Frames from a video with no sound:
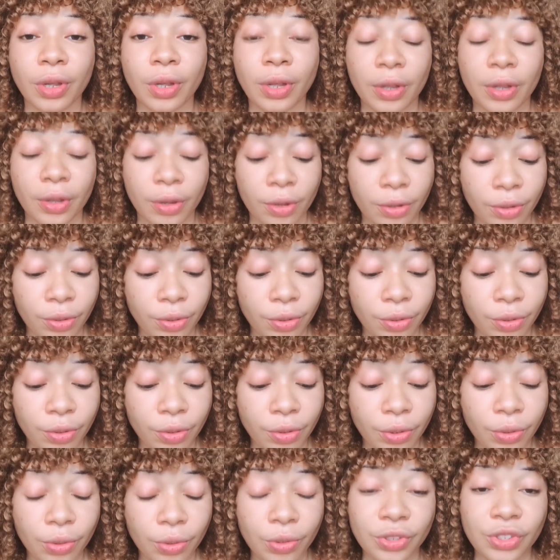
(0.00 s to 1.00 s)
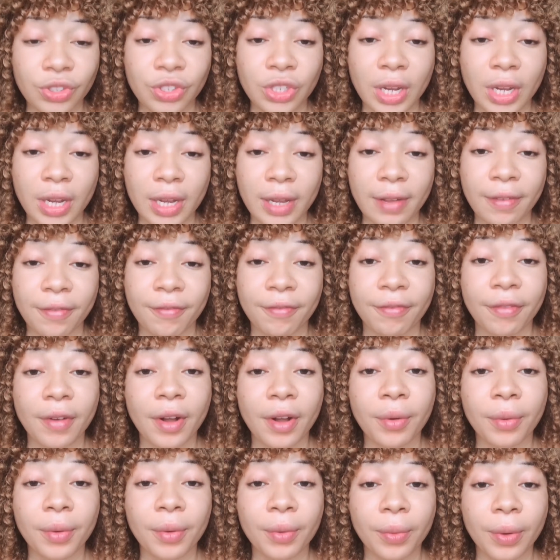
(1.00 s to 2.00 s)
you, you, you check very
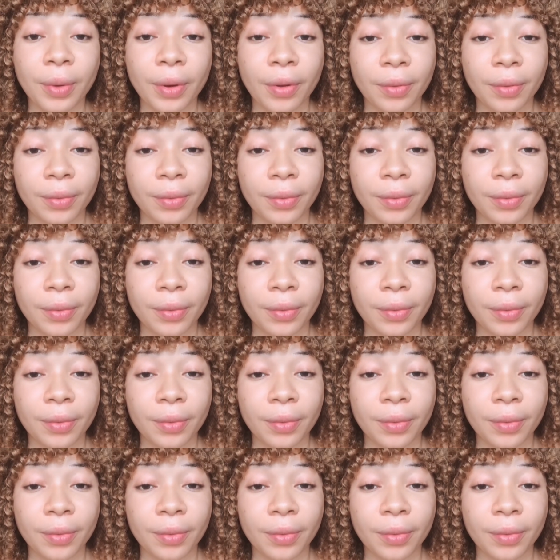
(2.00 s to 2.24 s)
well